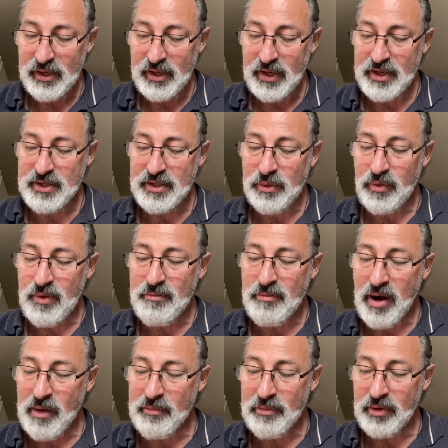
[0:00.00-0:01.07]
is the
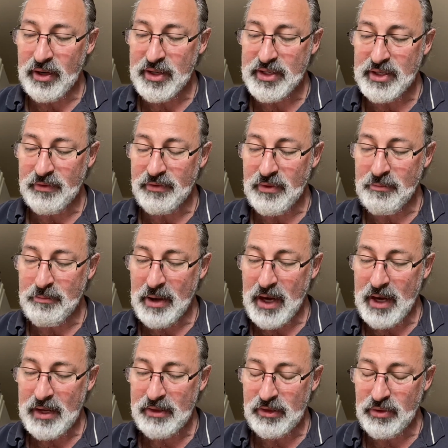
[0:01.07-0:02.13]
remembrance of the
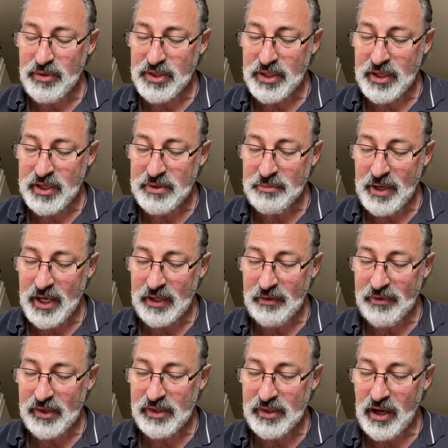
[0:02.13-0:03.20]
bad use he has made of
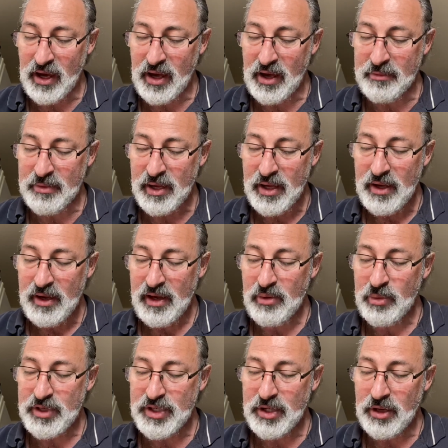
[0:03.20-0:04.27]
the time in
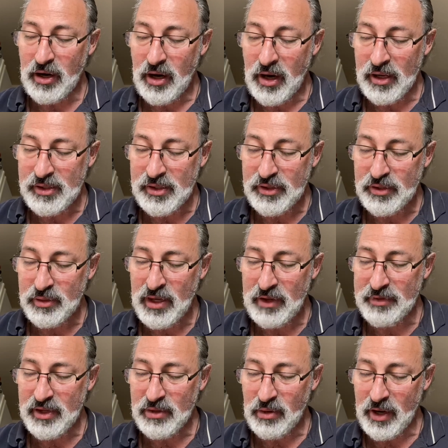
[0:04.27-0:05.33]
which he ought to
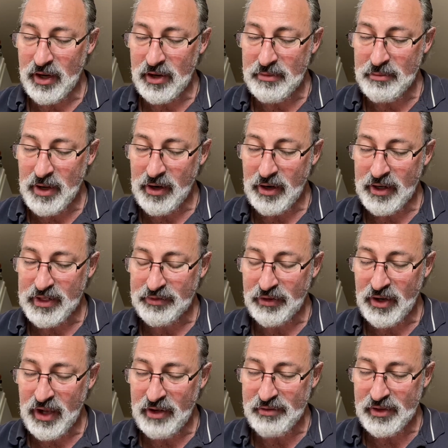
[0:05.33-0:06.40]
have acquired merits for
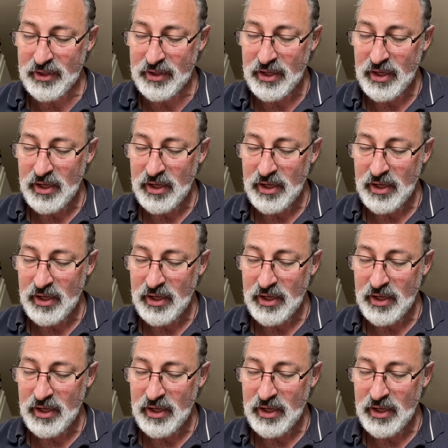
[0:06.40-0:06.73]
heaven,